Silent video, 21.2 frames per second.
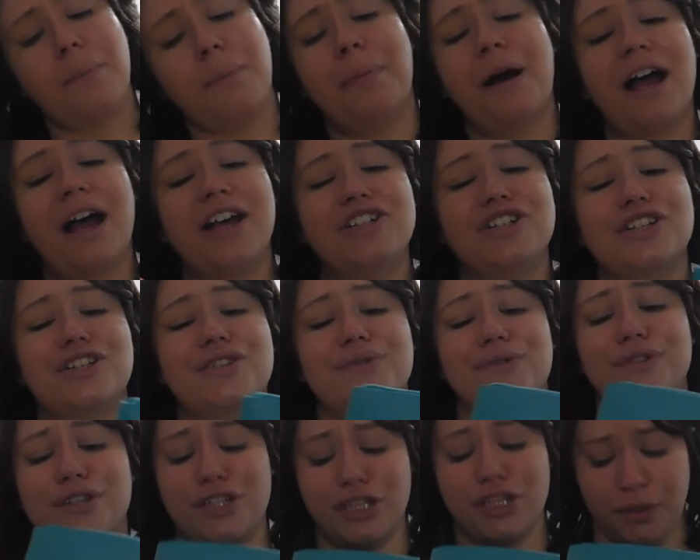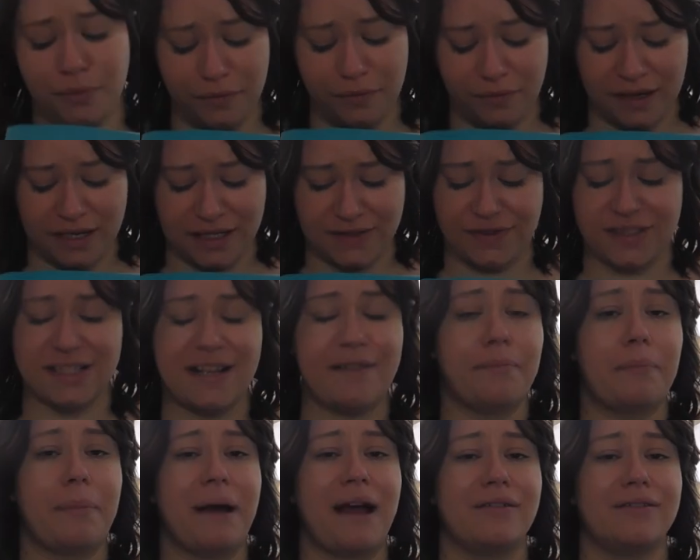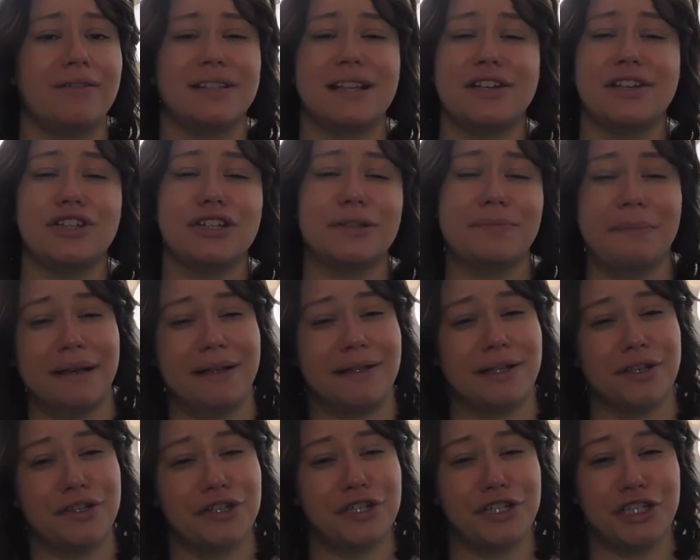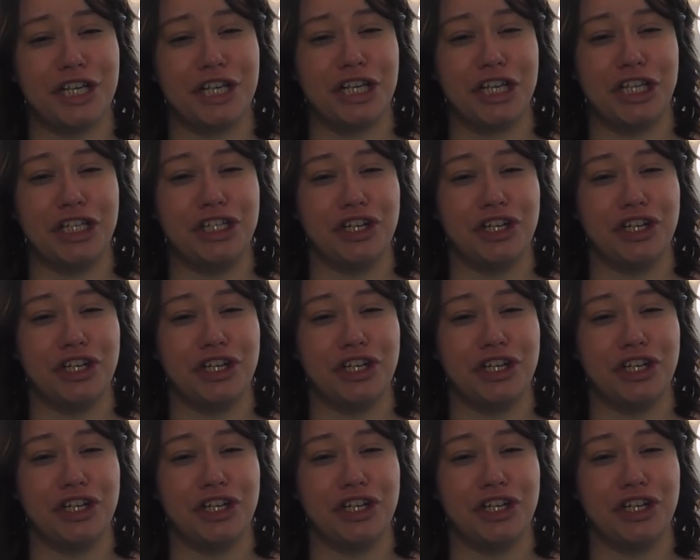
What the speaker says: But I just thought the two of these for £7, they just make such a cheeky